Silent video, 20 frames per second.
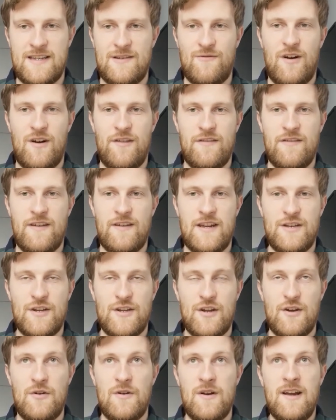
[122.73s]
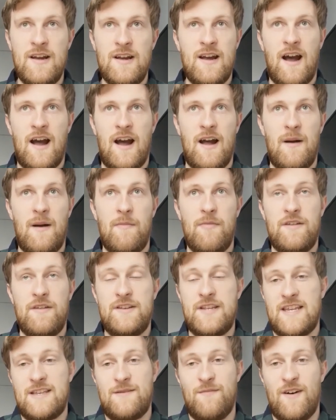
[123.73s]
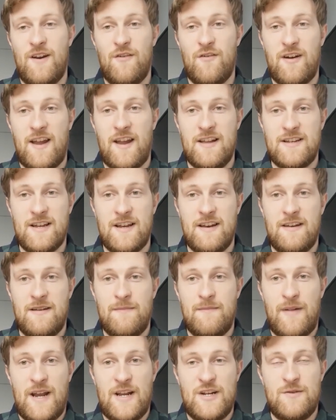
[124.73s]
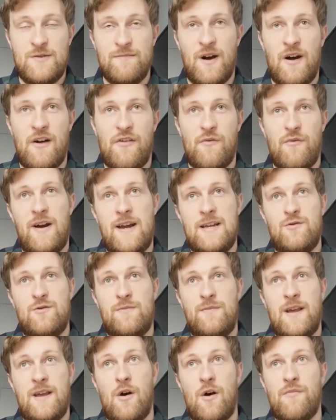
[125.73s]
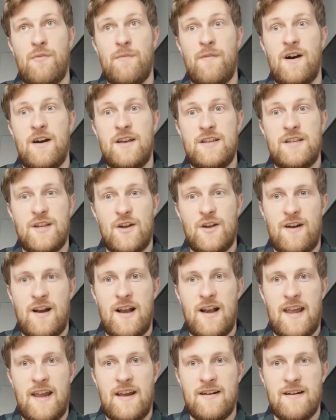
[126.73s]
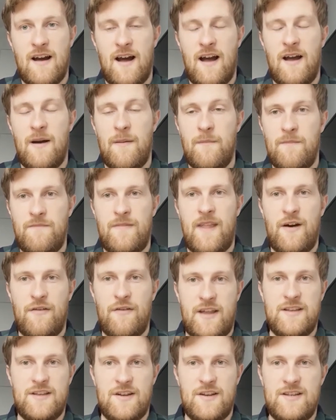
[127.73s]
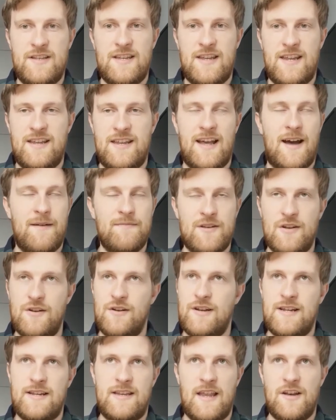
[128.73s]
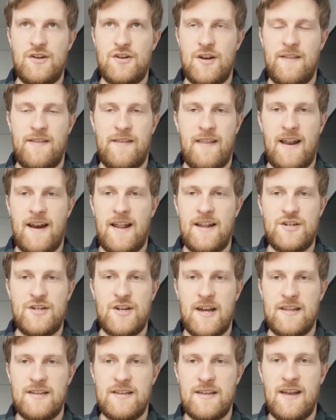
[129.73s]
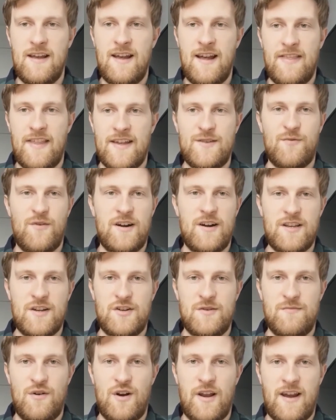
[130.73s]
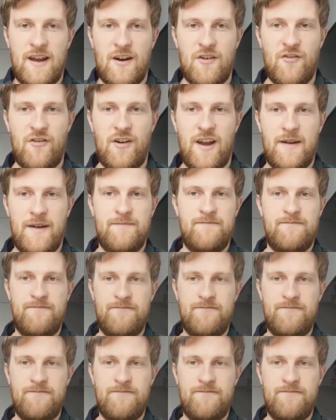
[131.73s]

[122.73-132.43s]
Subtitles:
work that they do, the tests might not get done and patient pathways would be compromised. So really, healthcare science is absolutely essential in the NHS, and that's why it's such a brilliant career.